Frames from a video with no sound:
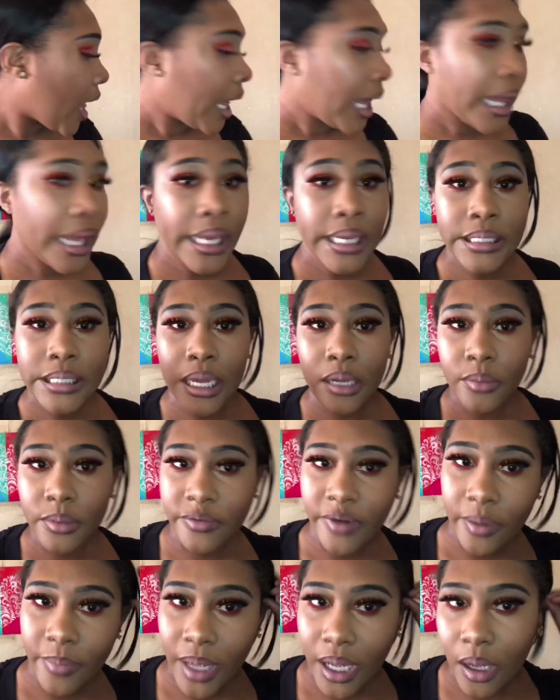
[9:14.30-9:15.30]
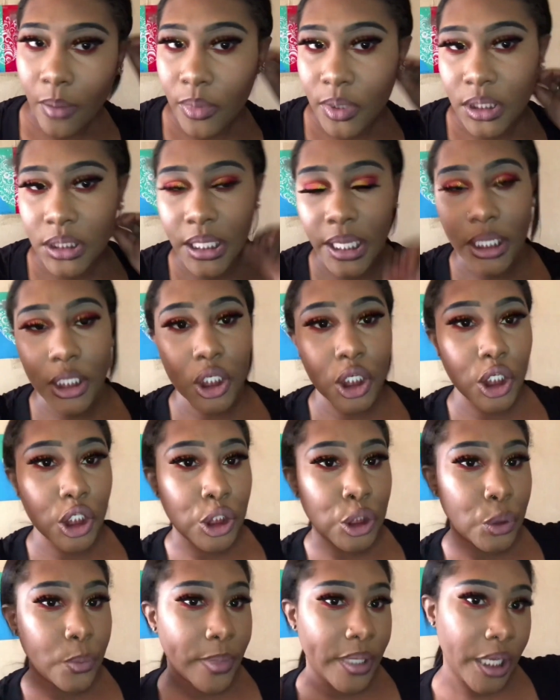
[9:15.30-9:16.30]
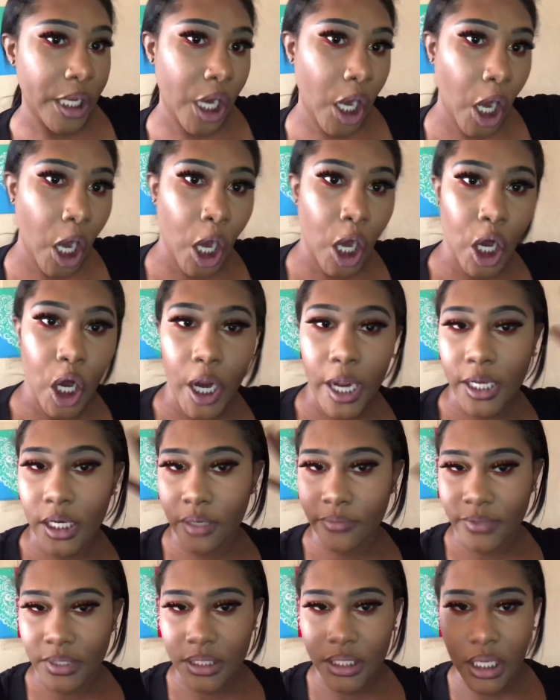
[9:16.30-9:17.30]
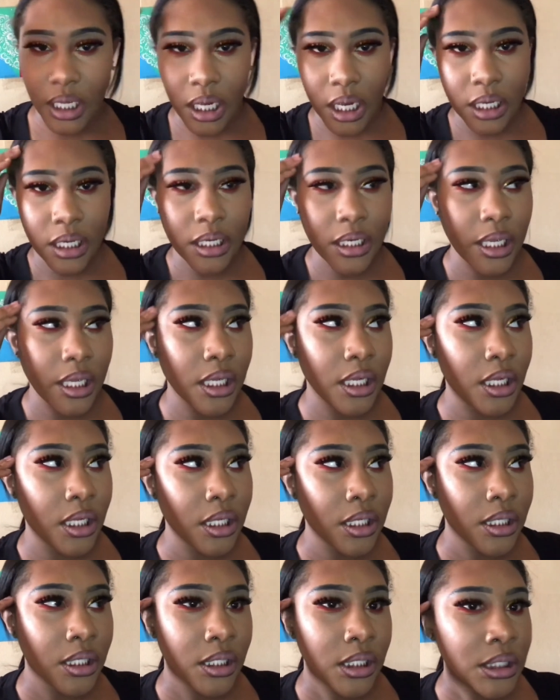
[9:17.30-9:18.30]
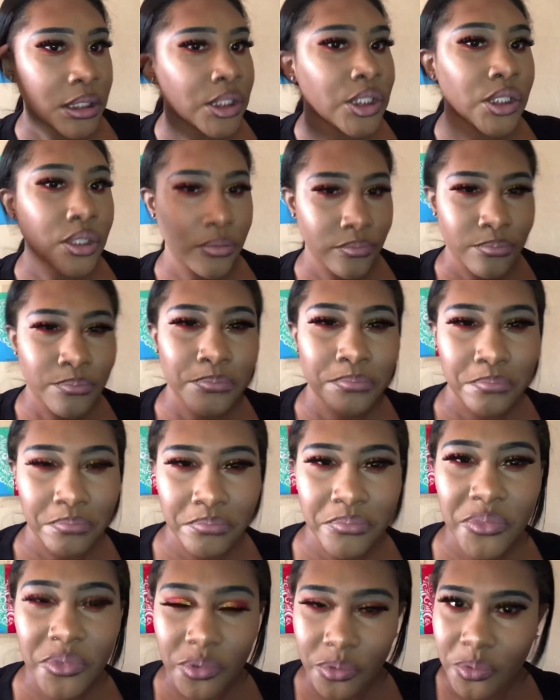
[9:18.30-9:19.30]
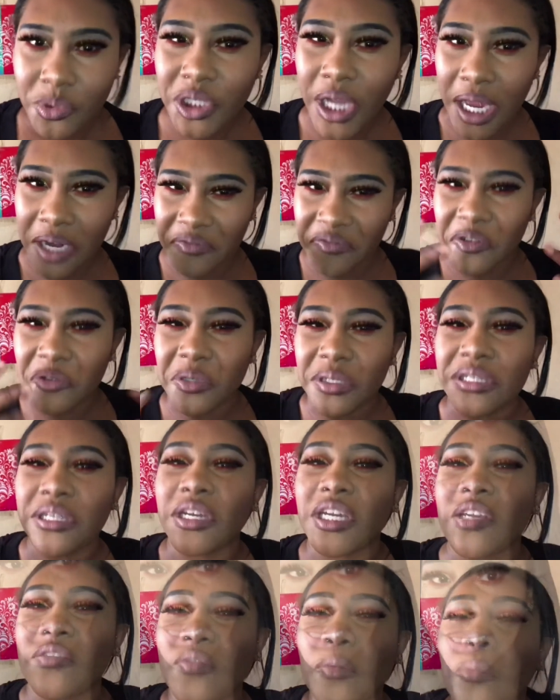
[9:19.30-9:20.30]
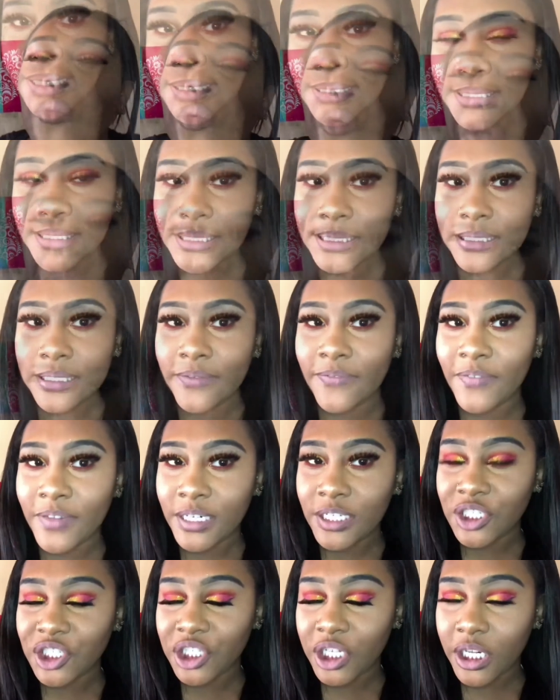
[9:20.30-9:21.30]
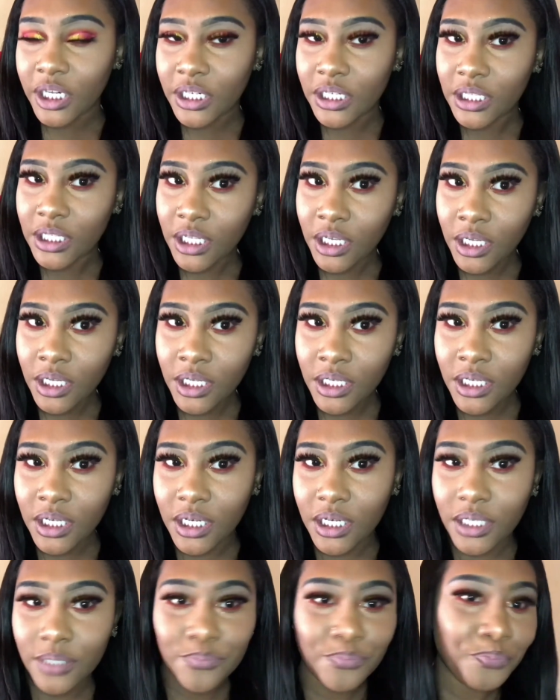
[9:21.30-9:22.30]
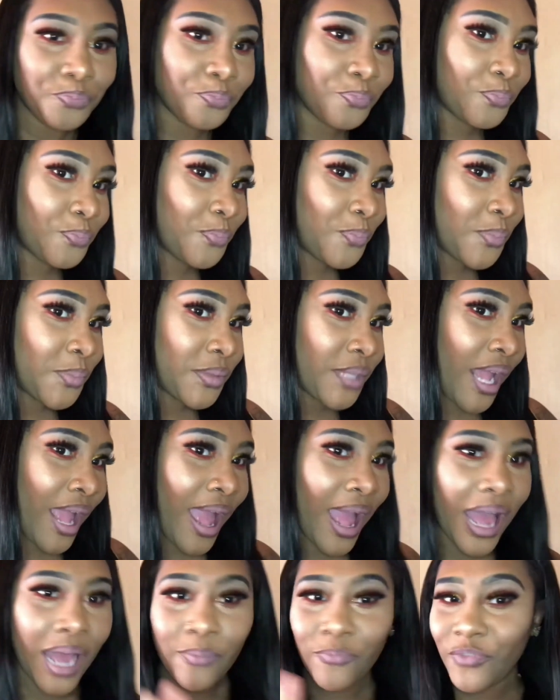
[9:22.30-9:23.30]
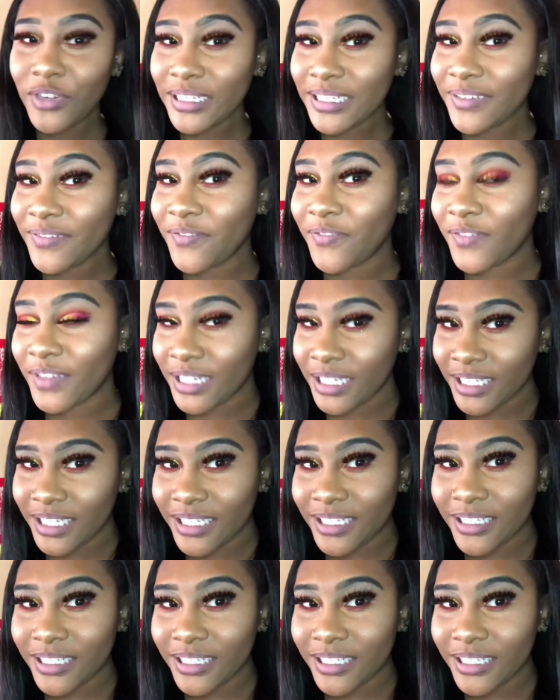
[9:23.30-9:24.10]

And I'll be right back. I'm gonna like do my hair and everything, like try to feel the look even more. This is the finishing look. I'm really feeling the